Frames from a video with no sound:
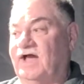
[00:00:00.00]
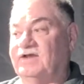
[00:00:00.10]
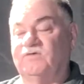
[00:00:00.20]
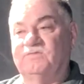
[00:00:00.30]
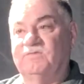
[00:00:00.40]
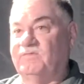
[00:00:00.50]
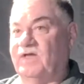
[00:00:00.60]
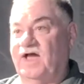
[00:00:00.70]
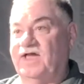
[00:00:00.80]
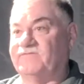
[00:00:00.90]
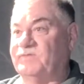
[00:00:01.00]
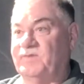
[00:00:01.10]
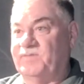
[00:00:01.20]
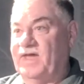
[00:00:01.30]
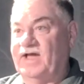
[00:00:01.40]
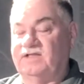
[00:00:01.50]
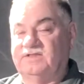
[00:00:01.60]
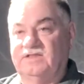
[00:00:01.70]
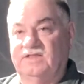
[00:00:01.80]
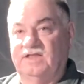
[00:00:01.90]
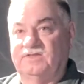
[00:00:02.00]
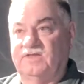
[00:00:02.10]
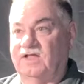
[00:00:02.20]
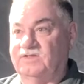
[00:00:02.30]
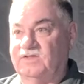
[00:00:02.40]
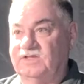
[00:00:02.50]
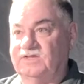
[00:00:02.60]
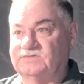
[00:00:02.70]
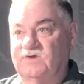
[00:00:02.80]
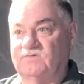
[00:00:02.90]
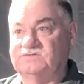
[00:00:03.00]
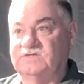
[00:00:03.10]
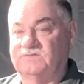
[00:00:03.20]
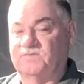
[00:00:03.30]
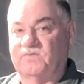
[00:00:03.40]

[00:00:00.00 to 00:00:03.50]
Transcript: haven't been back to the East Coast in